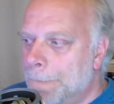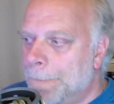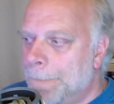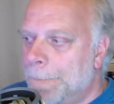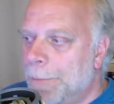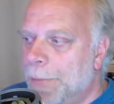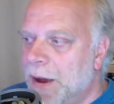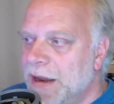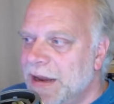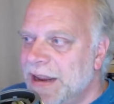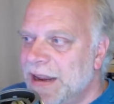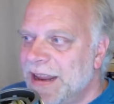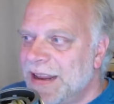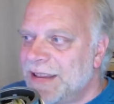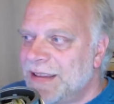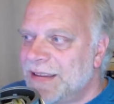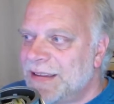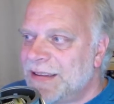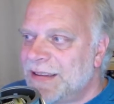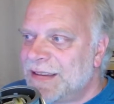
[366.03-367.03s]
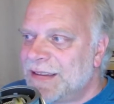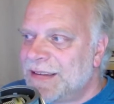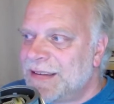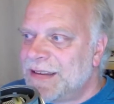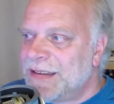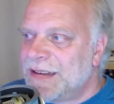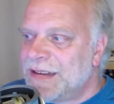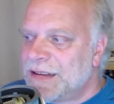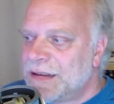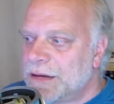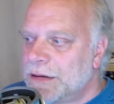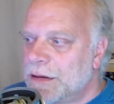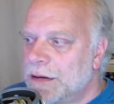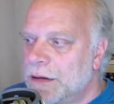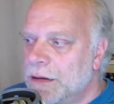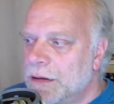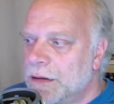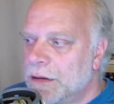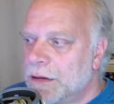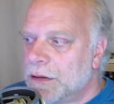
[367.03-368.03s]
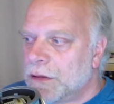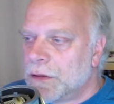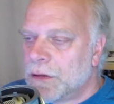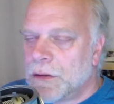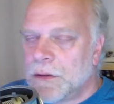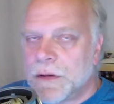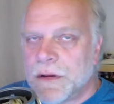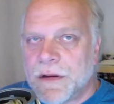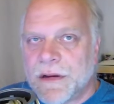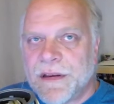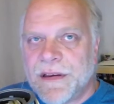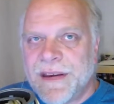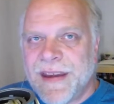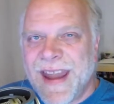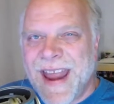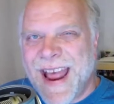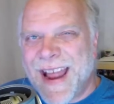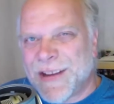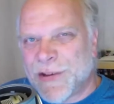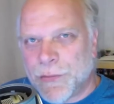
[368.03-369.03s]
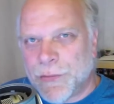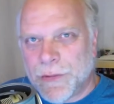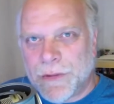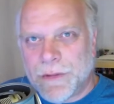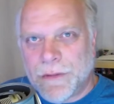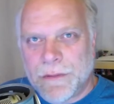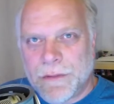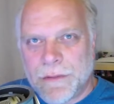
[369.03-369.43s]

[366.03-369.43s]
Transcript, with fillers: but it didn't look natural.